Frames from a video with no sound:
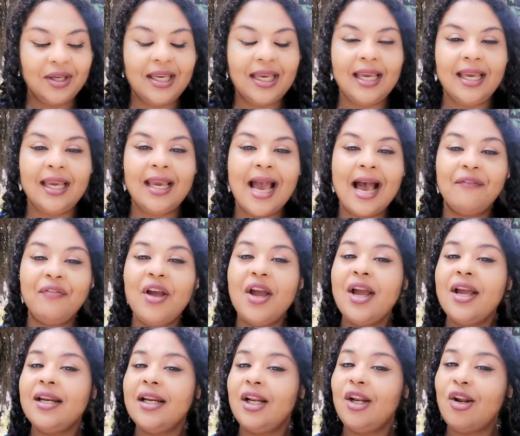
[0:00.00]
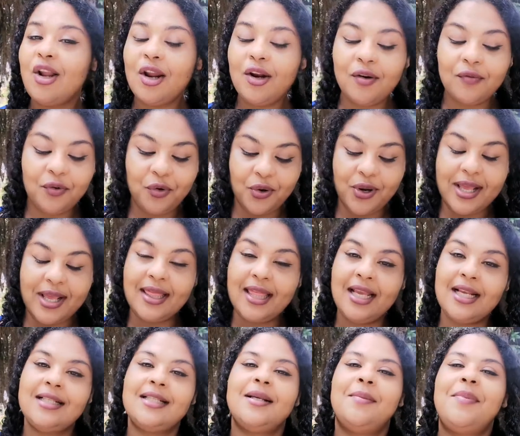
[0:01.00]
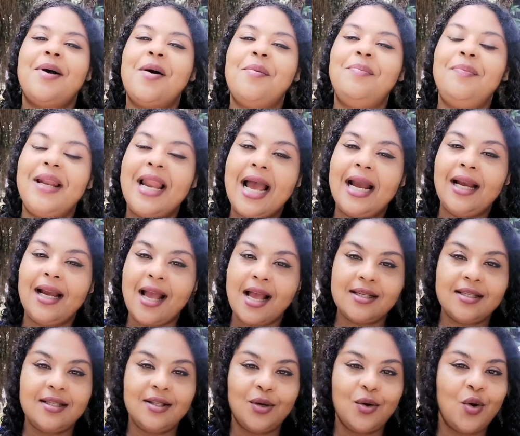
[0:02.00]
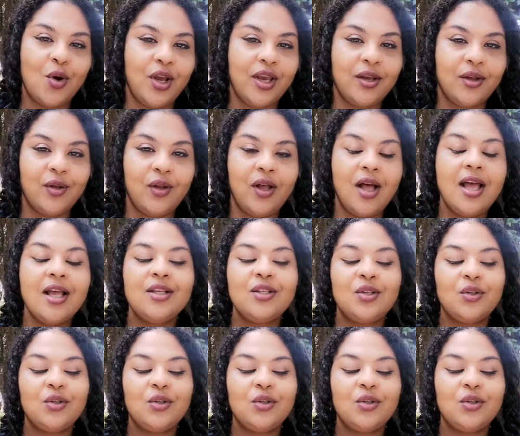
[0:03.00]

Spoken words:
Okay, I've heard a lot of great things about black castor oil,